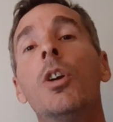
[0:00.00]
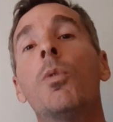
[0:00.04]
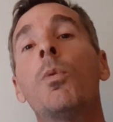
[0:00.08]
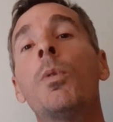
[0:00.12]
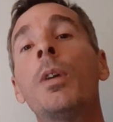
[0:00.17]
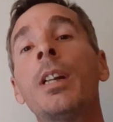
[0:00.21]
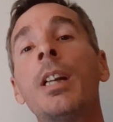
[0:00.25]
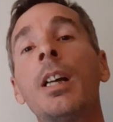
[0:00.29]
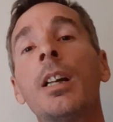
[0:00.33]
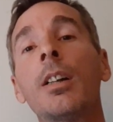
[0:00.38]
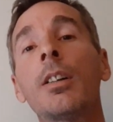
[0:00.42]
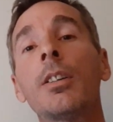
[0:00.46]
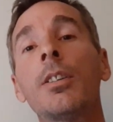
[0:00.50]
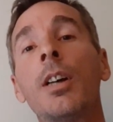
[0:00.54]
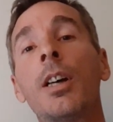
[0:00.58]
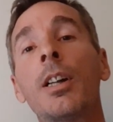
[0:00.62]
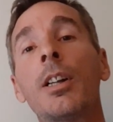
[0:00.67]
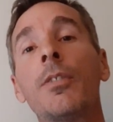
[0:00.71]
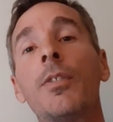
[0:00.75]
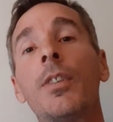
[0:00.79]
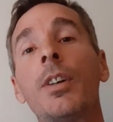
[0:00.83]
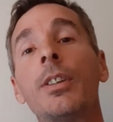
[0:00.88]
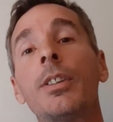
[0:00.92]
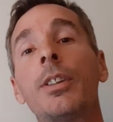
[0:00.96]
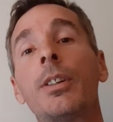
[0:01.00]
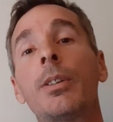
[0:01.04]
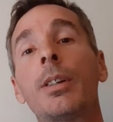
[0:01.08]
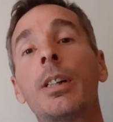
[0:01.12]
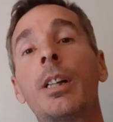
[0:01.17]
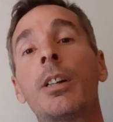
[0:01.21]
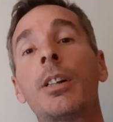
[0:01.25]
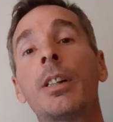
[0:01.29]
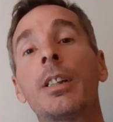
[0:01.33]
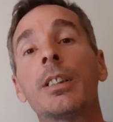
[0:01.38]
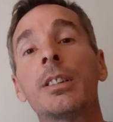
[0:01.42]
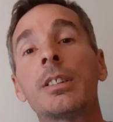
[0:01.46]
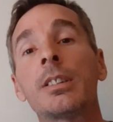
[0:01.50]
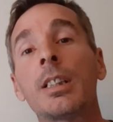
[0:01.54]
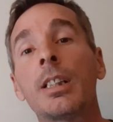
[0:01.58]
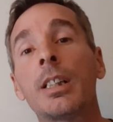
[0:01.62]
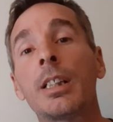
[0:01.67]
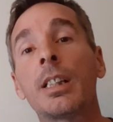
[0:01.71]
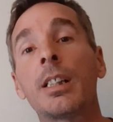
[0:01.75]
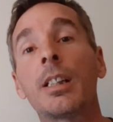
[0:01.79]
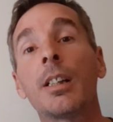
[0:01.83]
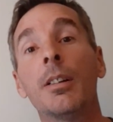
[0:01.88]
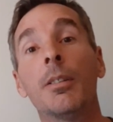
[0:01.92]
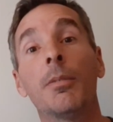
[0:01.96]
We got a lot of other areas
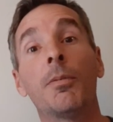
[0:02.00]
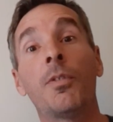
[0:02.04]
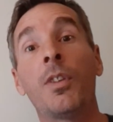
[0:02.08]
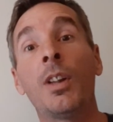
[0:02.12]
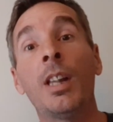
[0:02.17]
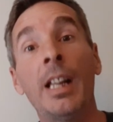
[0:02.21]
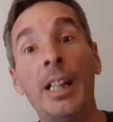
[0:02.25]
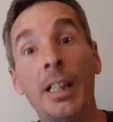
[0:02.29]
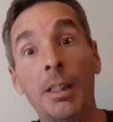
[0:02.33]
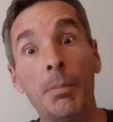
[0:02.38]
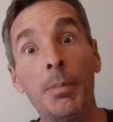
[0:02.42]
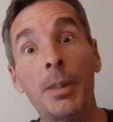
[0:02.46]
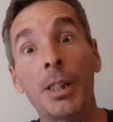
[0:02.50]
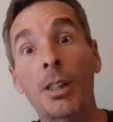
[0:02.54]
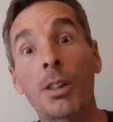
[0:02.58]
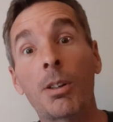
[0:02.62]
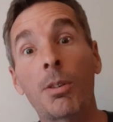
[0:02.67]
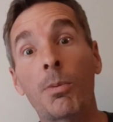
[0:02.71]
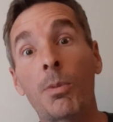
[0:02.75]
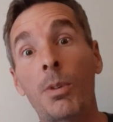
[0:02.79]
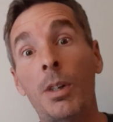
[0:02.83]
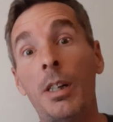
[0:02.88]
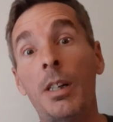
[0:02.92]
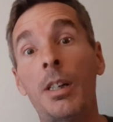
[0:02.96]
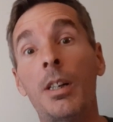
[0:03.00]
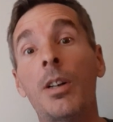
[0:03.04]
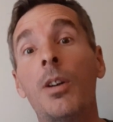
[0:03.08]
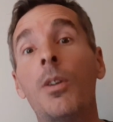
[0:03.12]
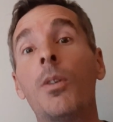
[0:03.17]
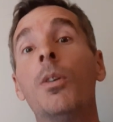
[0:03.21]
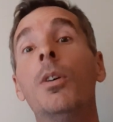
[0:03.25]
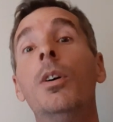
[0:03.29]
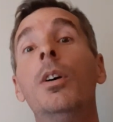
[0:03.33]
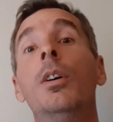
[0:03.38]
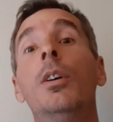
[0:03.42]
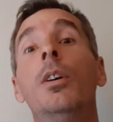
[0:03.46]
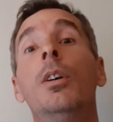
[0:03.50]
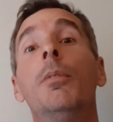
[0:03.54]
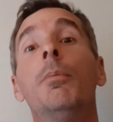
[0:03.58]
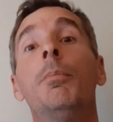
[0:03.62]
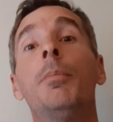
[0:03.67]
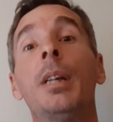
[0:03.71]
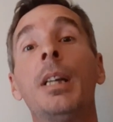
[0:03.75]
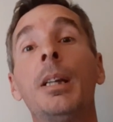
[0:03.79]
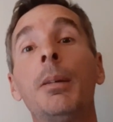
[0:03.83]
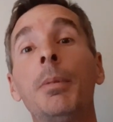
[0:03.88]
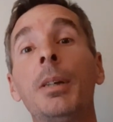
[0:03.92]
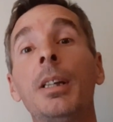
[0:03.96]
like Vladimir Guerrero,
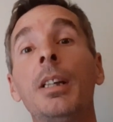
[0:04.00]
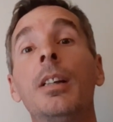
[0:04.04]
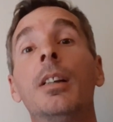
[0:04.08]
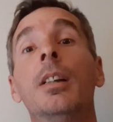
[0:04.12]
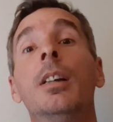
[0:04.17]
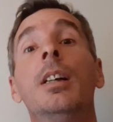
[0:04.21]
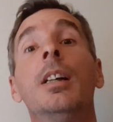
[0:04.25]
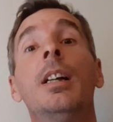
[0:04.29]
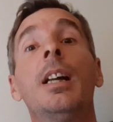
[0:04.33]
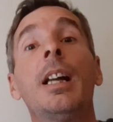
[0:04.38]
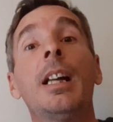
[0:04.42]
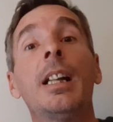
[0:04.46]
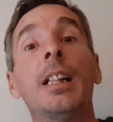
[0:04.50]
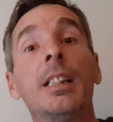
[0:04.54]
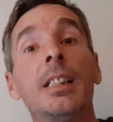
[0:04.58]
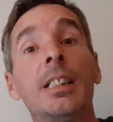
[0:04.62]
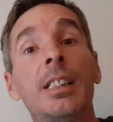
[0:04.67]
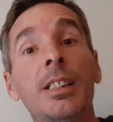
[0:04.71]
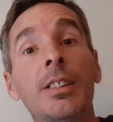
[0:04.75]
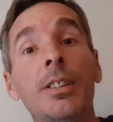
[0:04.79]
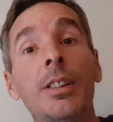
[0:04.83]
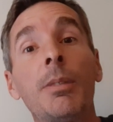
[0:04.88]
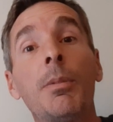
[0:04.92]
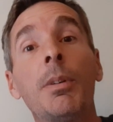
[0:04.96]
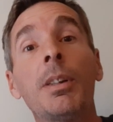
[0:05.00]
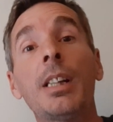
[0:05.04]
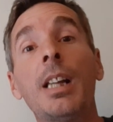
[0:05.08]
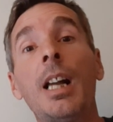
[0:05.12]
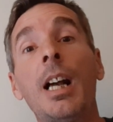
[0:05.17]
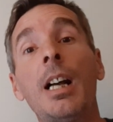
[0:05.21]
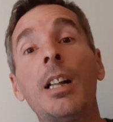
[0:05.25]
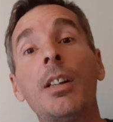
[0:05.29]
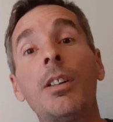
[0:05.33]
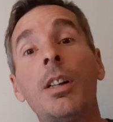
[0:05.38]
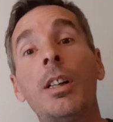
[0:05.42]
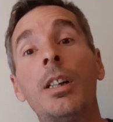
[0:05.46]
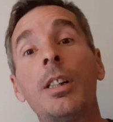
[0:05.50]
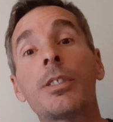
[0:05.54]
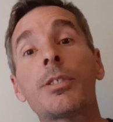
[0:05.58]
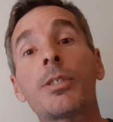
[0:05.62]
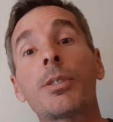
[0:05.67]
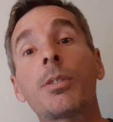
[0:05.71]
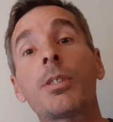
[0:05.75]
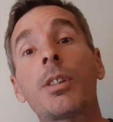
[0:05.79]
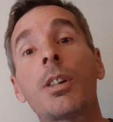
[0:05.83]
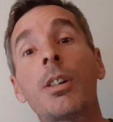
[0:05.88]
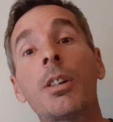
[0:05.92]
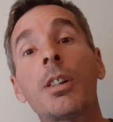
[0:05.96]
maybe. And dealing with
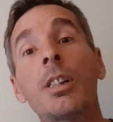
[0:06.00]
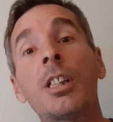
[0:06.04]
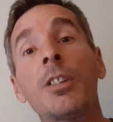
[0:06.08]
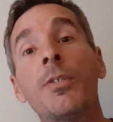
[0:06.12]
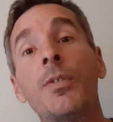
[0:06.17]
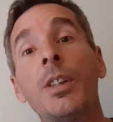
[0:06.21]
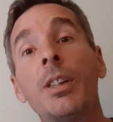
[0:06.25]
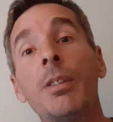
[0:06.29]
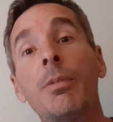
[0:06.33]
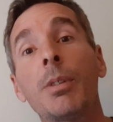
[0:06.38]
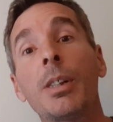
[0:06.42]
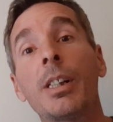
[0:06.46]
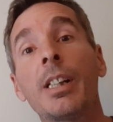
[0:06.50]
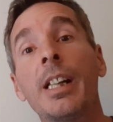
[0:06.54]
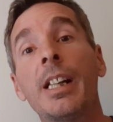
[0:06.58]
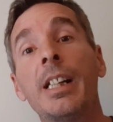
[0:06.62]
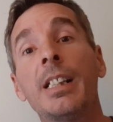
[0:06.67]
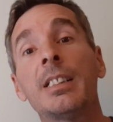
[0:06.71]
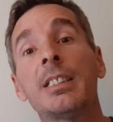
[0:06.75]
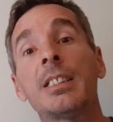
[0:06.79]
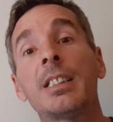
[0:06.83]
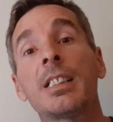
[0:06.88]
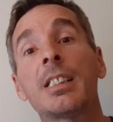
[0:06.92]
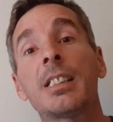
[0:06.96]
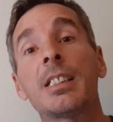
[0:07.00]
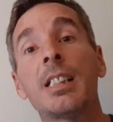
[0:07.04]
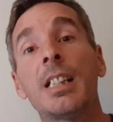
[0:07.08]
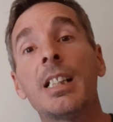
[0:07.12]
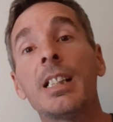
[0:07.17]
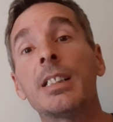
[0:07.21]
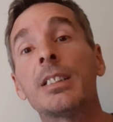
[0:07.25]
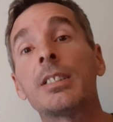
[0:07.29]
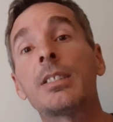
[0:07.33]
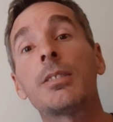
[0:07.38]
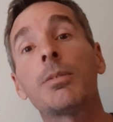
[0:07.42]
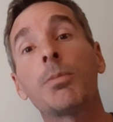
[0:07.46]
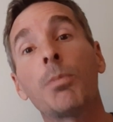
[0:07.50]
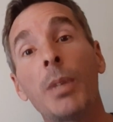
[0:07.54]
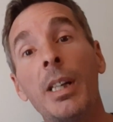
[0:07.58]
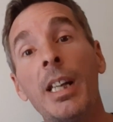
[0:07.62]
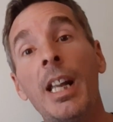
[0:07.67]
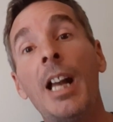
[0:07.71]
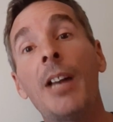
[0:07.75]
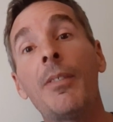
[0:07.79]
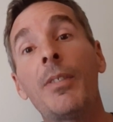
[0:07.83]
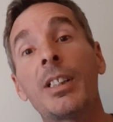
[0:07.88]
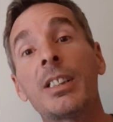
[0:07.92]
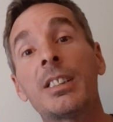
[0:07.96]
Alejandro Kirk if he regains success. We
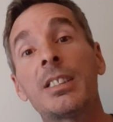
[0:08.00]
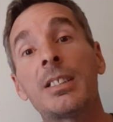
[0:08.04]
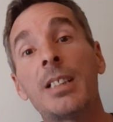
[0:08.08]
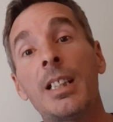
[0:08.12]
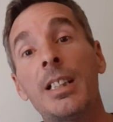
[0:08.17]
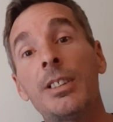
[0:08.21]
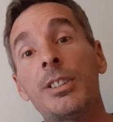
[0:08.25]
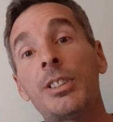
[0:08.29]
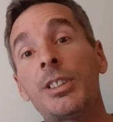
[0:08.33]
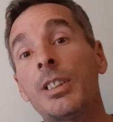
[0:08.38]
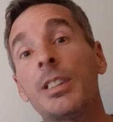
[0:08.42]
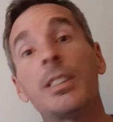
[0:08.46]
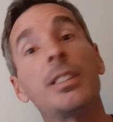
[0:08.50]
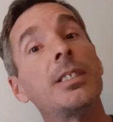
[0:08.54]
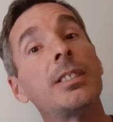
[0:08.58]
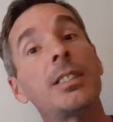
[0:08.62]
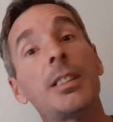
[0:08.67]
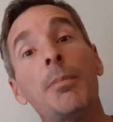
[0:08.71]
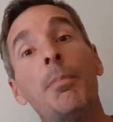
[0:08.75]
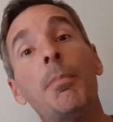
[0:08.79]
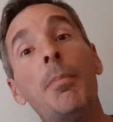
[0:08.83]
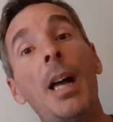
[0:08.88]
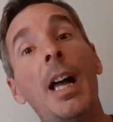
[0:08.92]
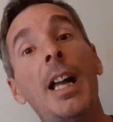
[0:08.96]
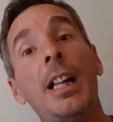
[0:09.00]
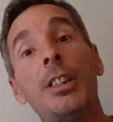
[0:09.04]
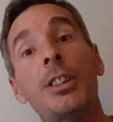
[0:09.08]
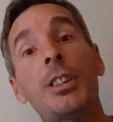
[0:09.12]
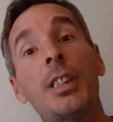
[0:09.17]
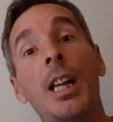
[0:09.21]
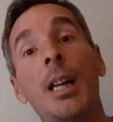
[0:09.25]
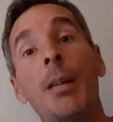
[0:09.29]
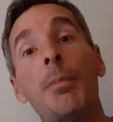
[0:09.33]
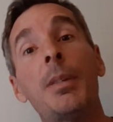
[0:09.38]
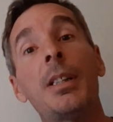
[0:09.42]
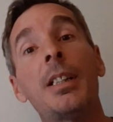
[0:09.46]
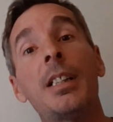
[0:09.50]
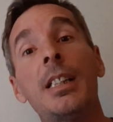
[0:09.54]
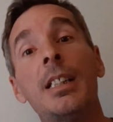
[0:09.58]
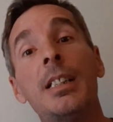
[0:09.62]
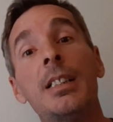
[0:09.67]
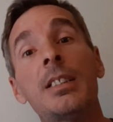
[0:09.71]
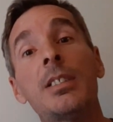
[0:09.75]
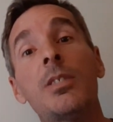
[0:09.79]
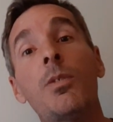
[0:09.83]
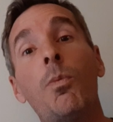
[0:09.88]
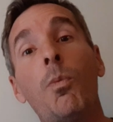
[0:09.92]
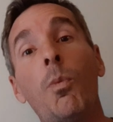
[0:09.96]
have extensions. And Matt Chapman
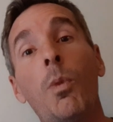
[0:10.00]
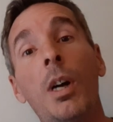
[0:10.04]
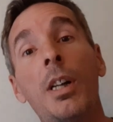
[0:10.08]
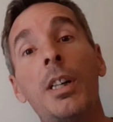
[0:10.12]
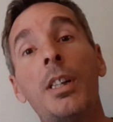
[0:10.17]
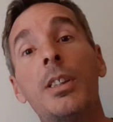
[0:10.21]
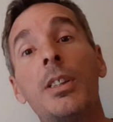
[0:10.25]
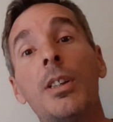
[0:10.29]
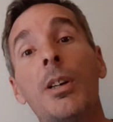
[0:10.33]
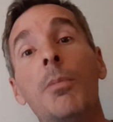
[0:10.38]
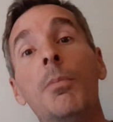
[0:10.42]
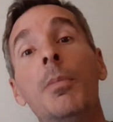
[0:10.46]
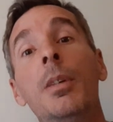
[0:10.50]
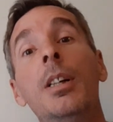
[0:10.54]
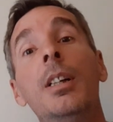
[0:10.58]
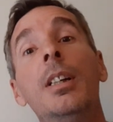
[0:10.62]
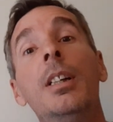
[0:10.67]
isn't one of them.